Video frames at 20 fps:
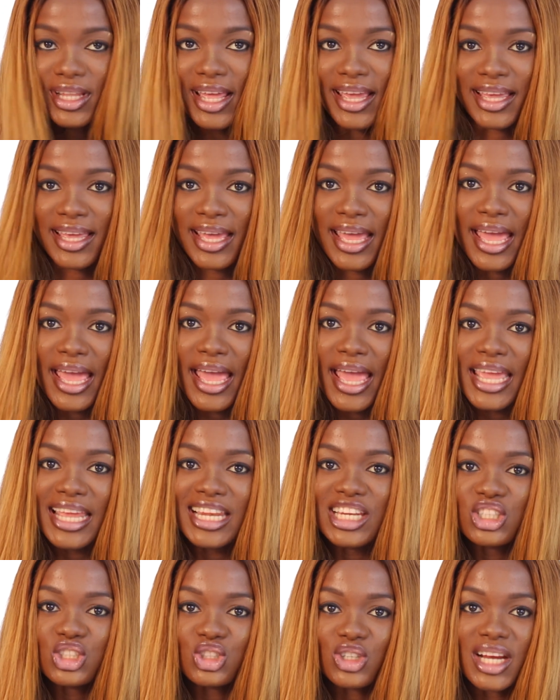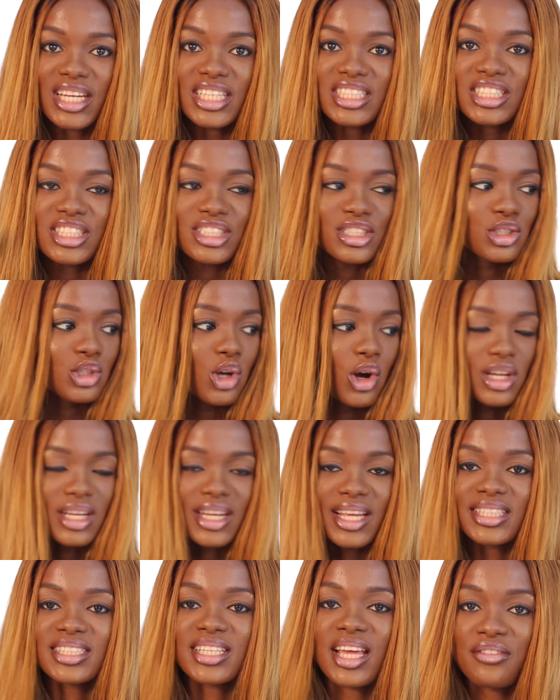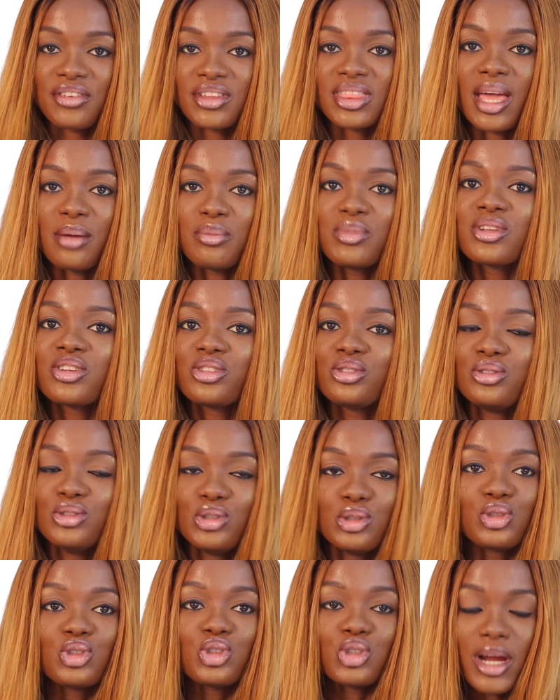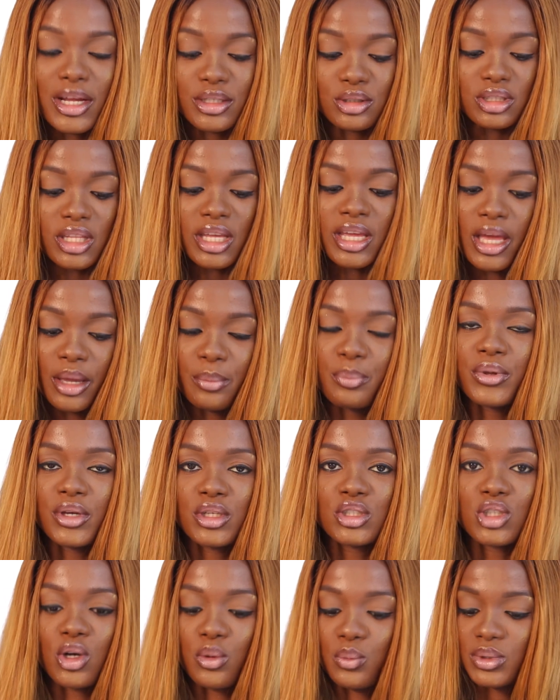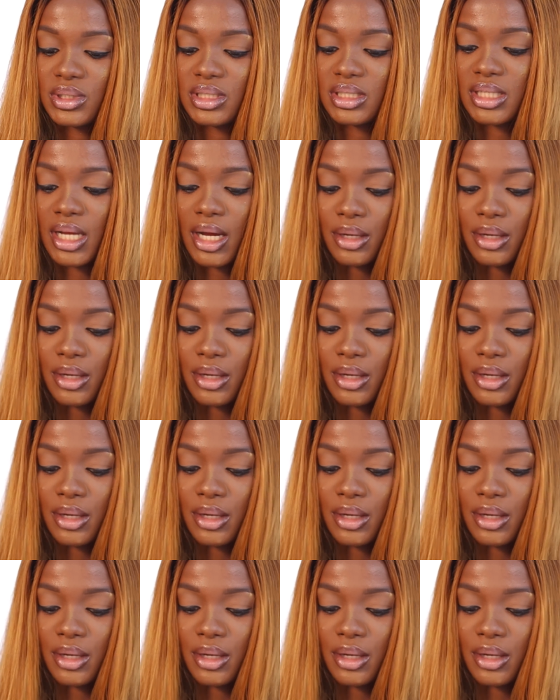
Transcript: Like, it literally disconnects every time you try to take a picture with it.